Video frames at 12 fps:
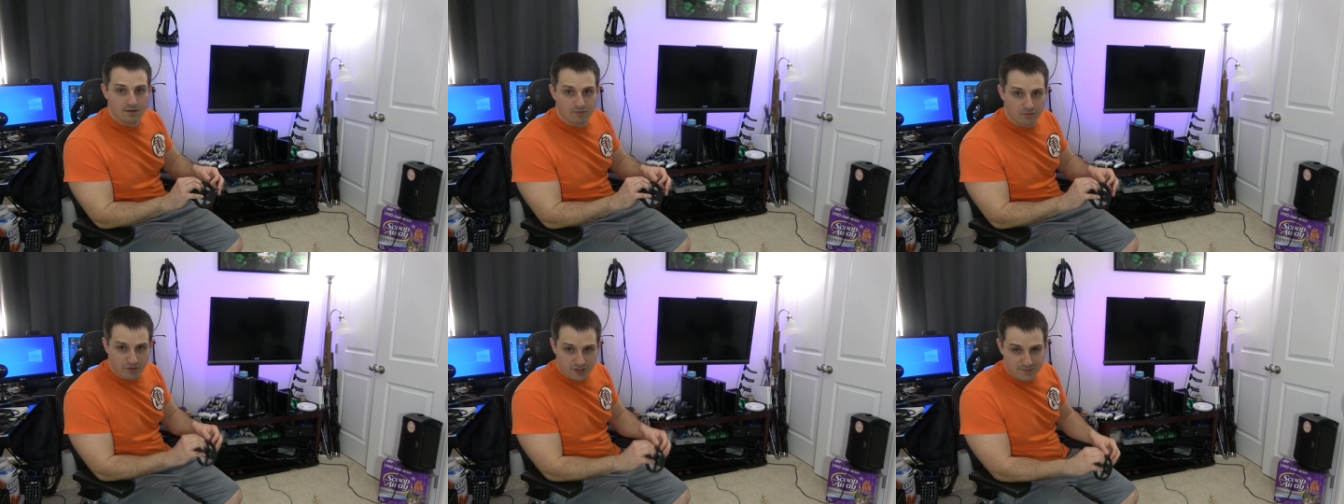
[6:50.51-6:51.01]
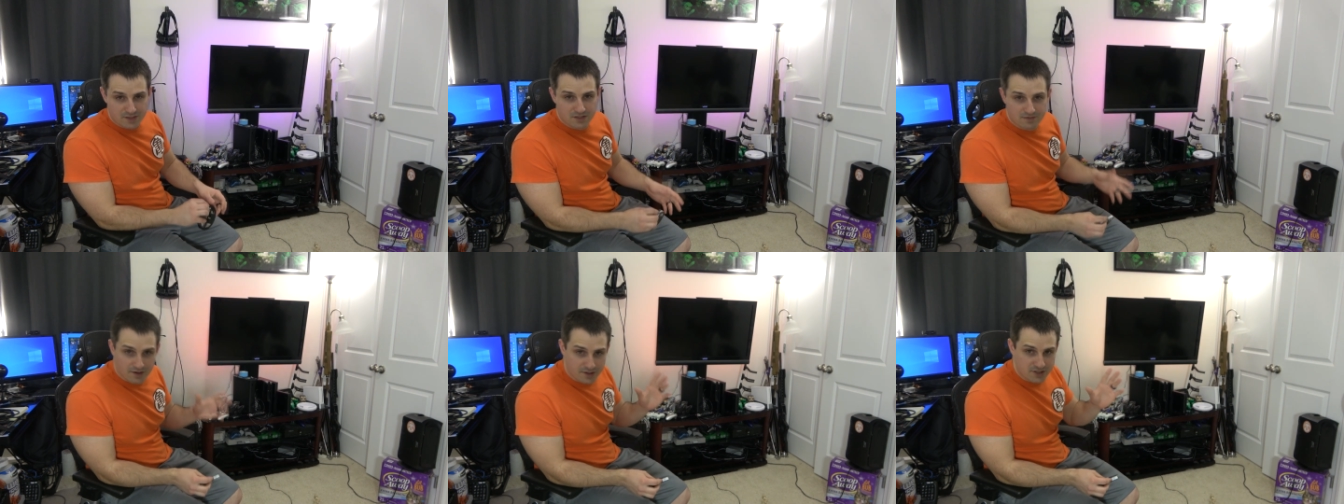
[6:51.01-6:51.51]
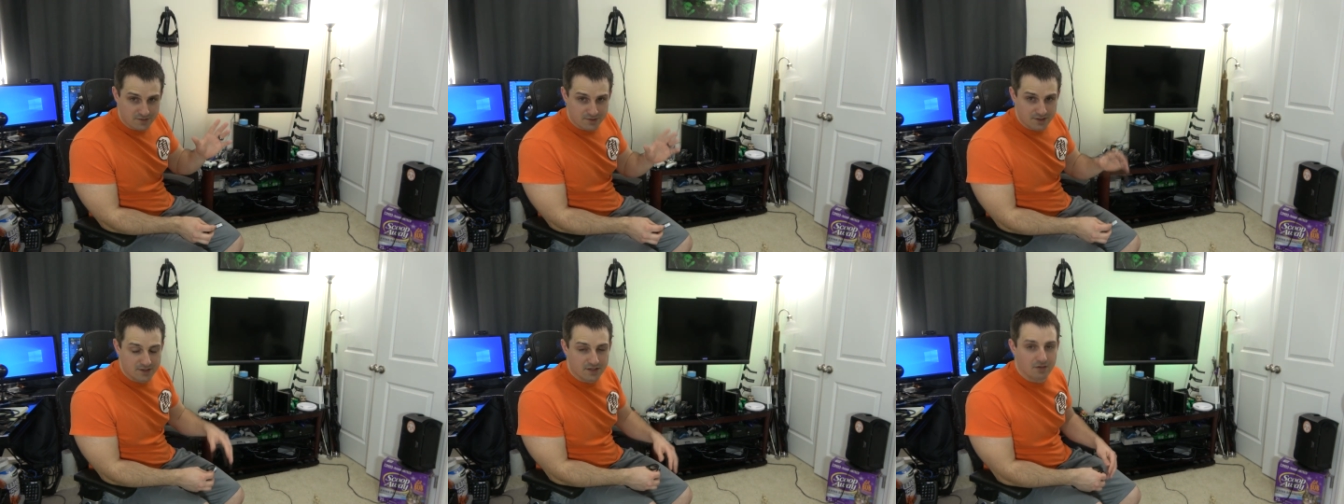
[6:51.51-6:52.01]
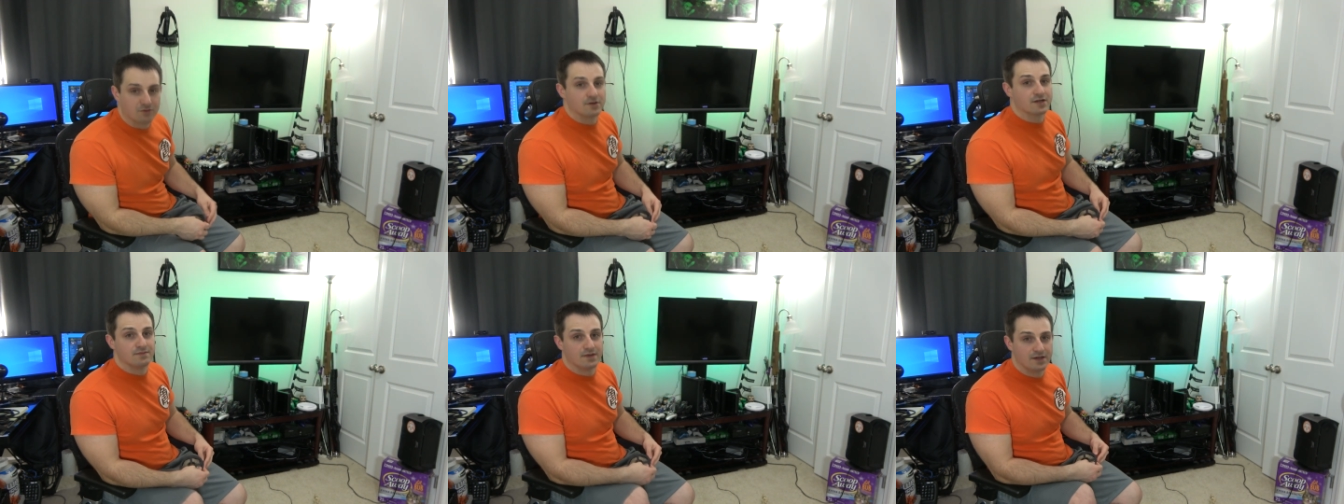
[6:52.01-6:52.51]
more expensive RGBs I would
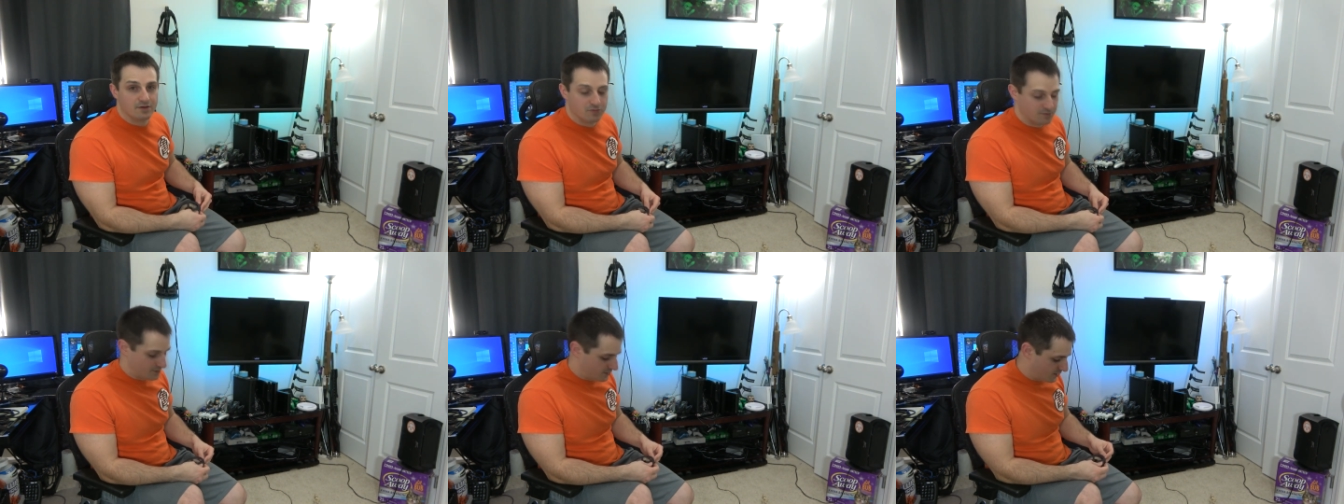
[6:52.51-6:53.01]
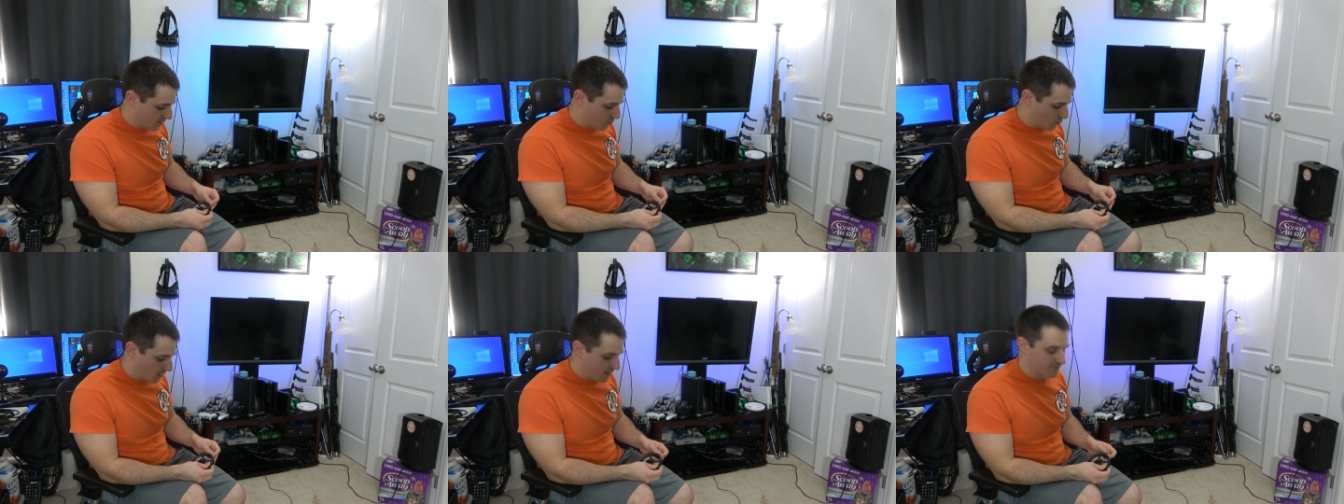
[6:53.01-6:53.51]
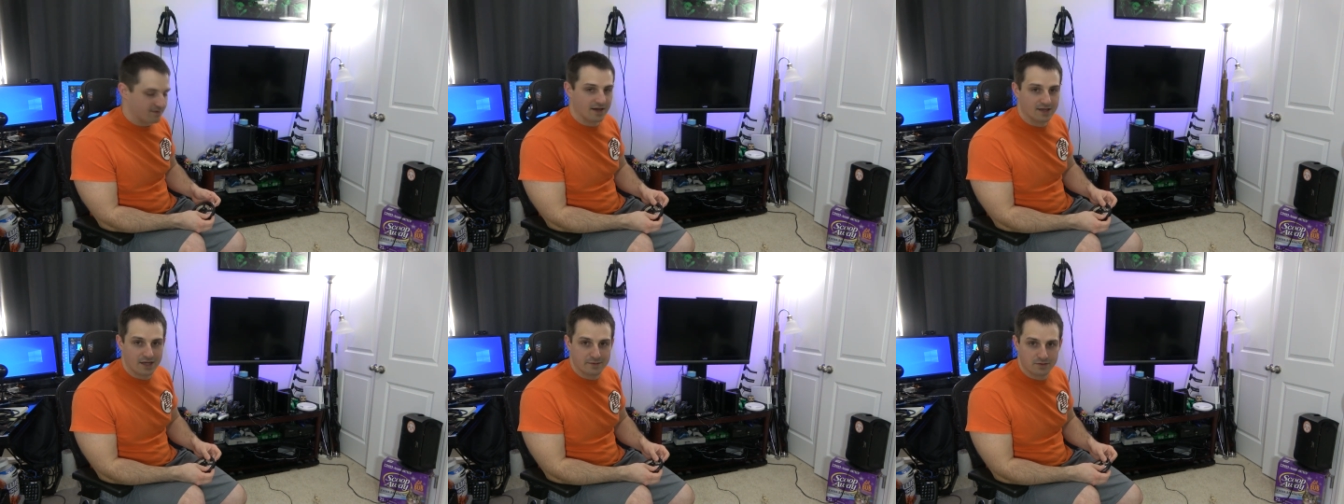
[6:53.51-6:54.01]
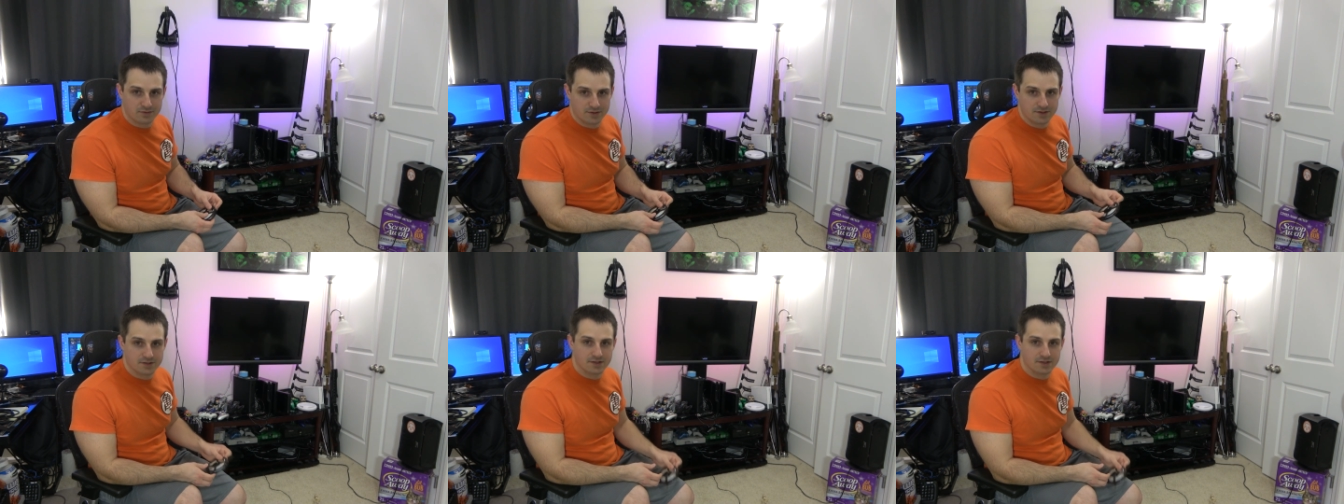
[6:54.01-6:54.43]
recommend would be to get Wi-Fi enabled ones,